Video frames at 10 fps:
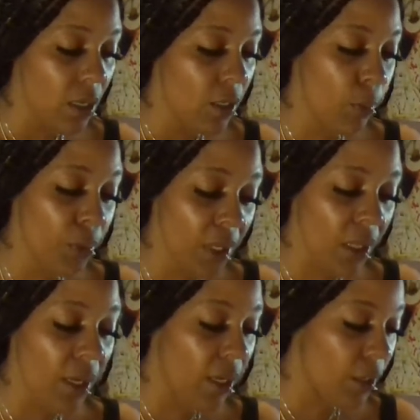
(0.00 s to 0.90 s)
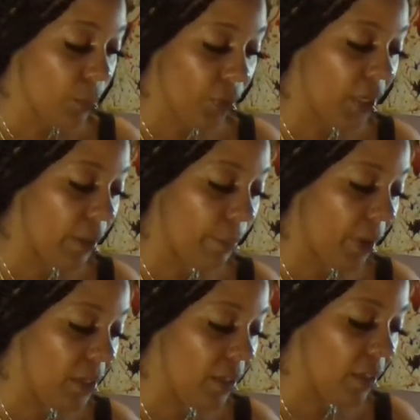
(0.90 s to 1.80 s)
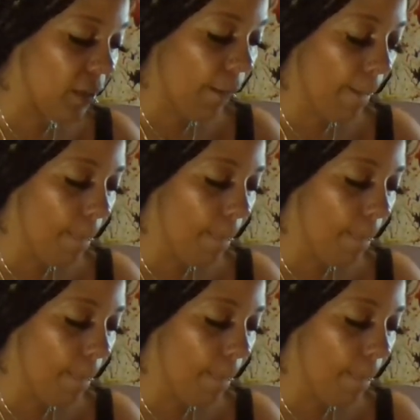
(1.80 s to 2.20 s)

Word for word: you're pretty you're pretty abundant